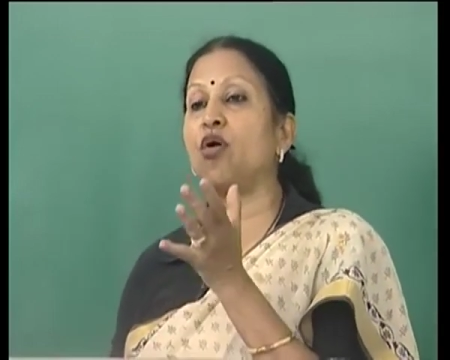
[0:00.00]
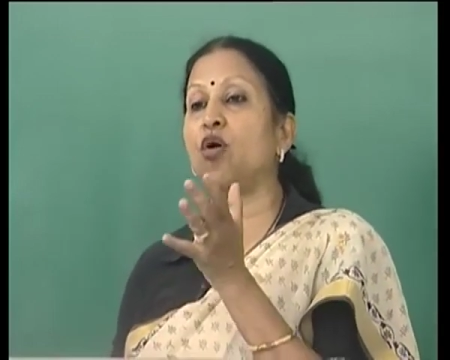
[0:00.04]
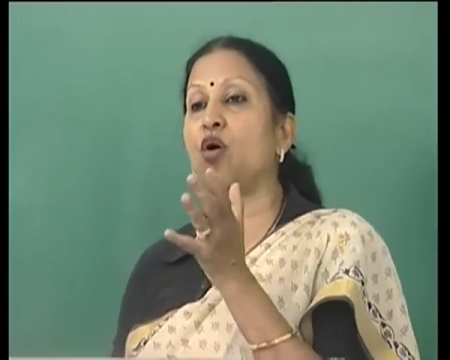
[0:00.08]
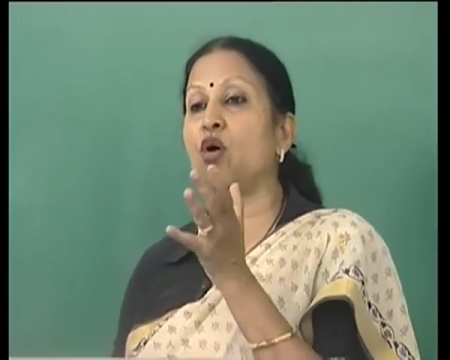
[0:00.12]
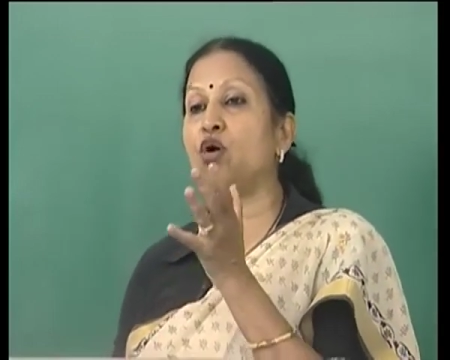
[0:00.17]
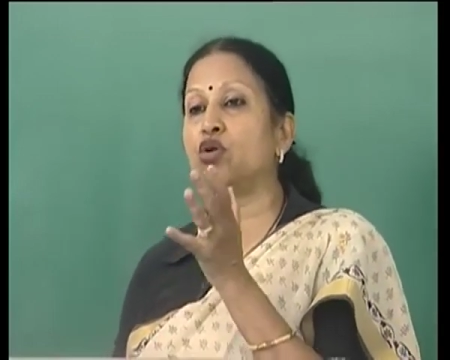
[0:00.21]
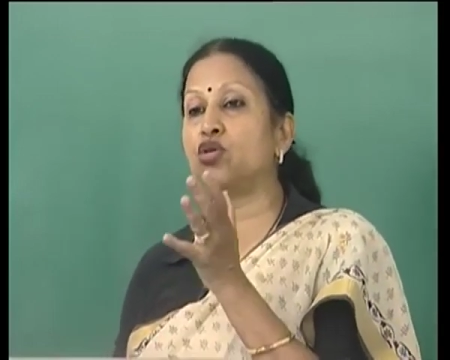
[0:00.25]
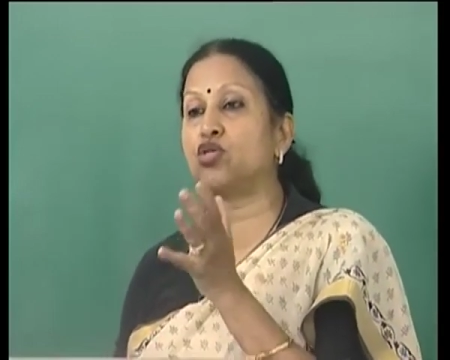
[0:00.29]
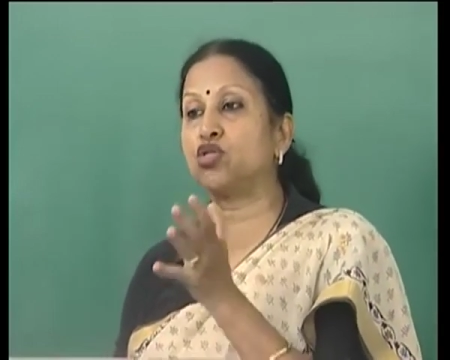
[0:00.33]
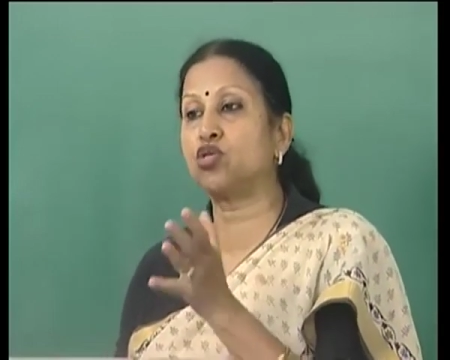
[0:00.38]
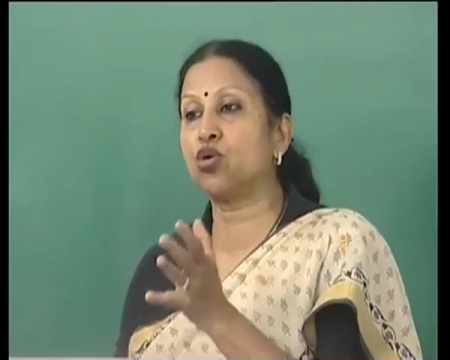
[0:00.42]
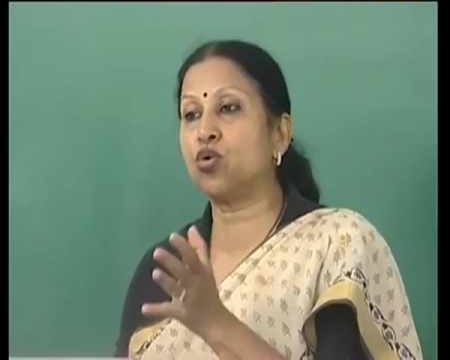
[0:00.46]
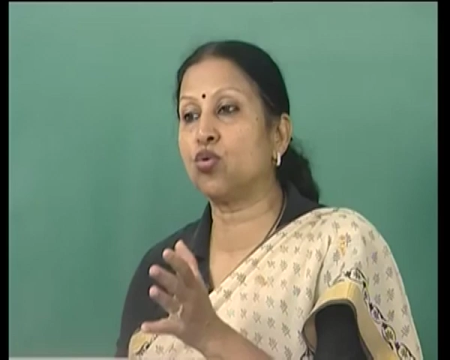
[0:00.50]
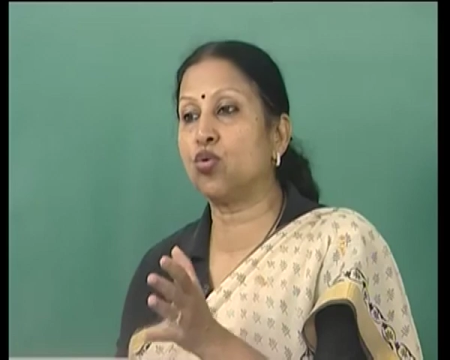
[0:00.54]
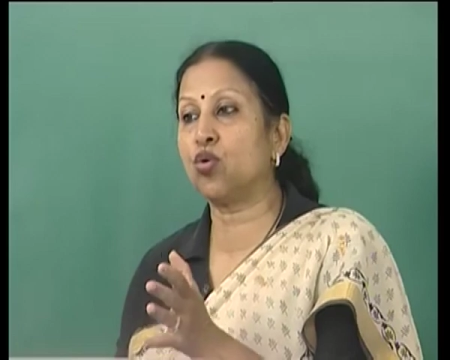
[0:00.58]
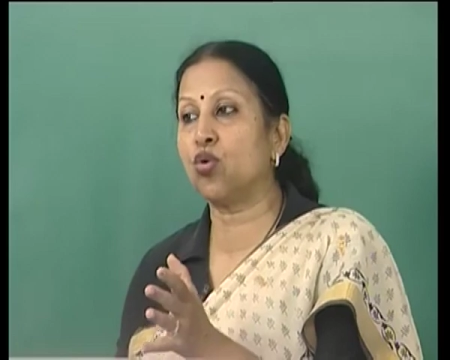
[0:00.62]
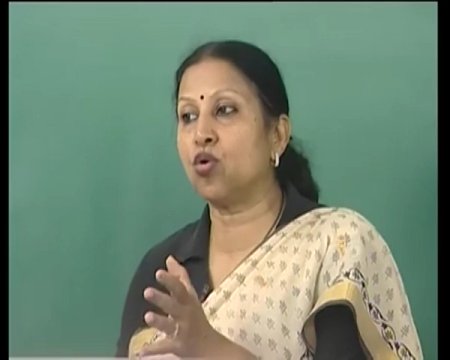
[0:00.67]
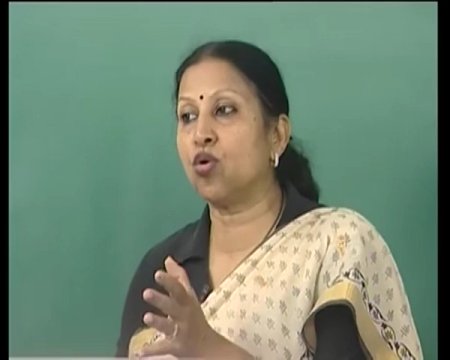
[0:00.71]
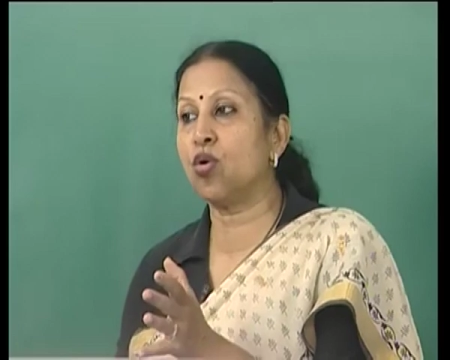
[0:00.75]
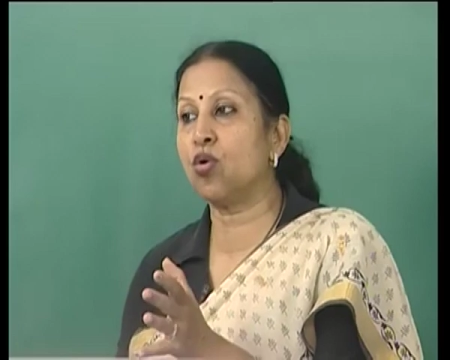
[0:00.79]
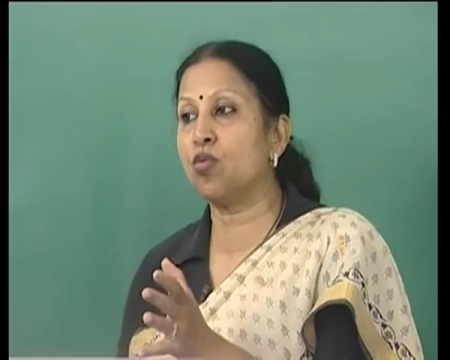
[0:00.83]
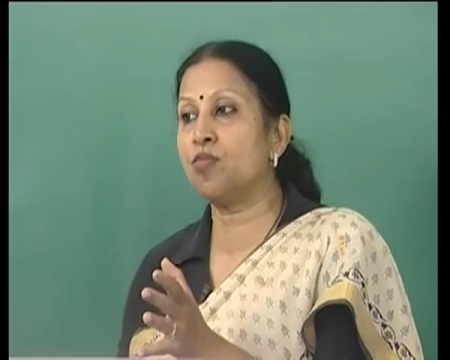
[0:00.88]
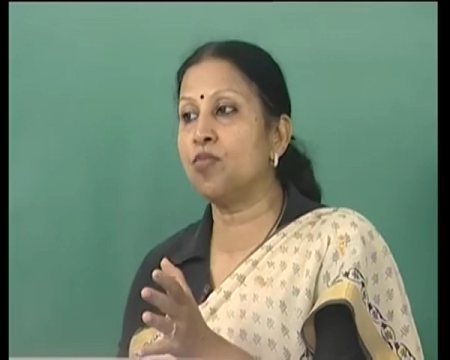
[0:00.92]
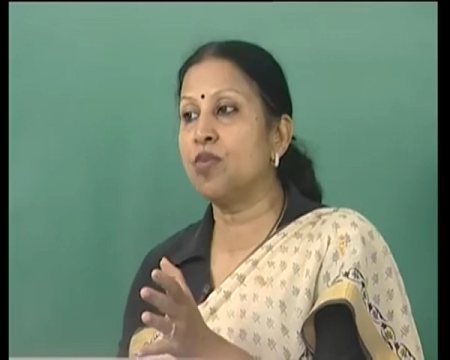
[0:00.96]

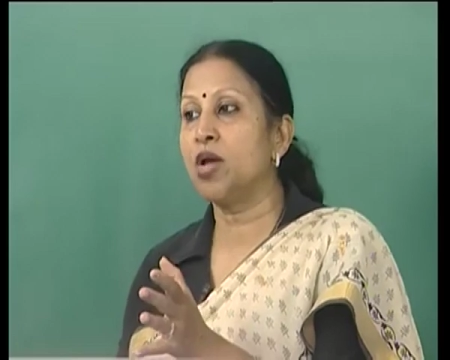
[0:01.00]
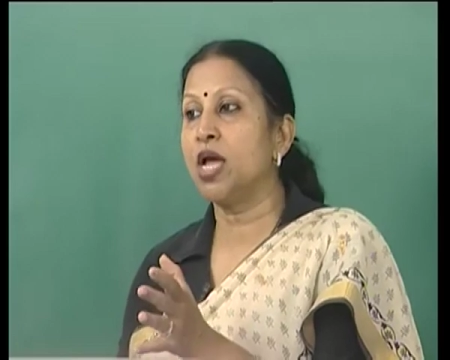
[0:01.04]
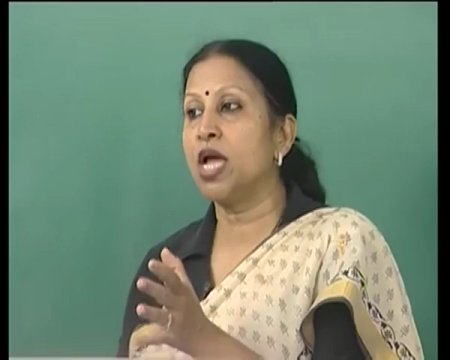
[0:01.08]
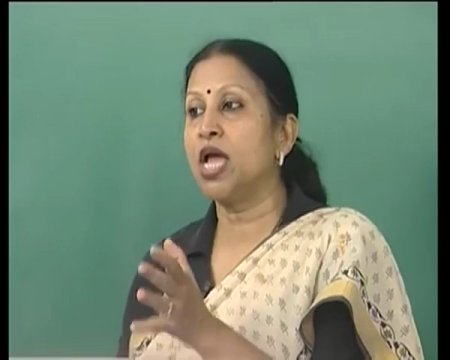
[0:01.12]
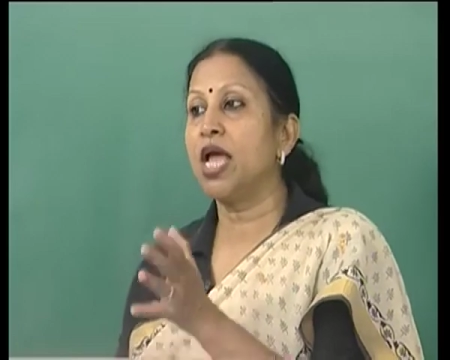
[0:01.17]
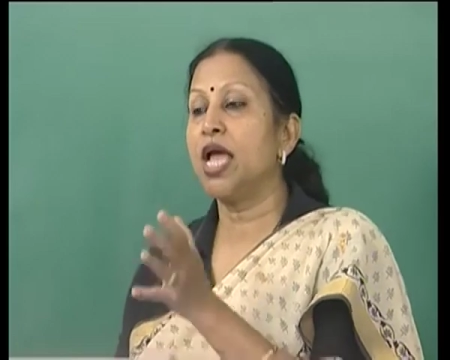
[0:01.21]
auxochrome